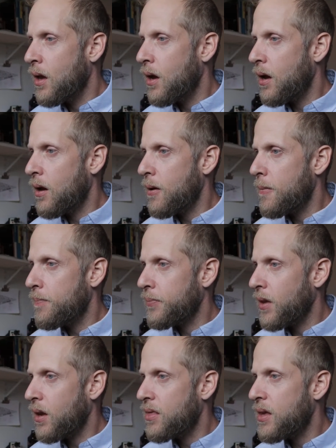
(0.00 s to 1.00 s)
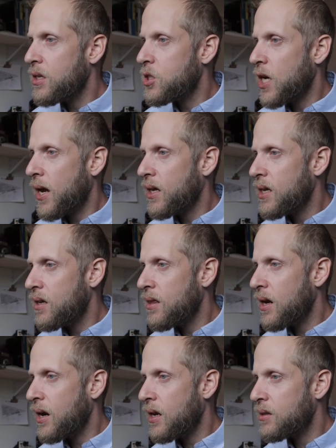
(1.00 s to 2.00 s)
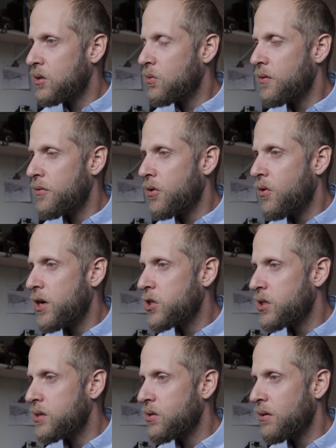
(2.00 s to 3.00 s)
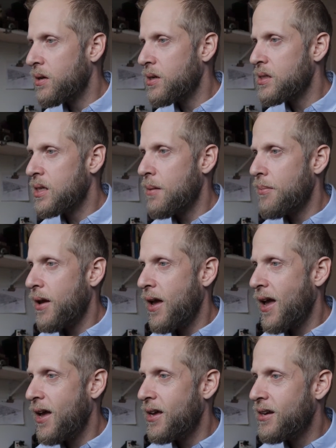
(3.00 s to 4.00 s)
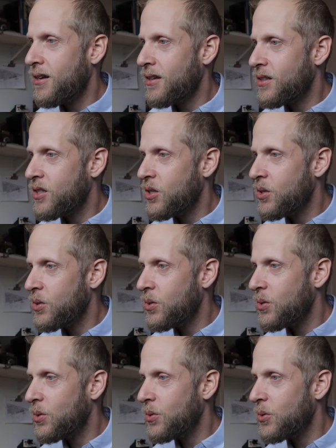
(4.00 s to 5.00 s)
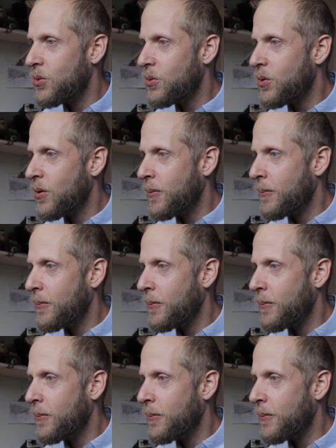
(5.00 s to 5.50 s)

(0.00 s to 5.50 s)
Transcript: I think, Jackie, that I answered one of your questions. So I'm going to skip ahead to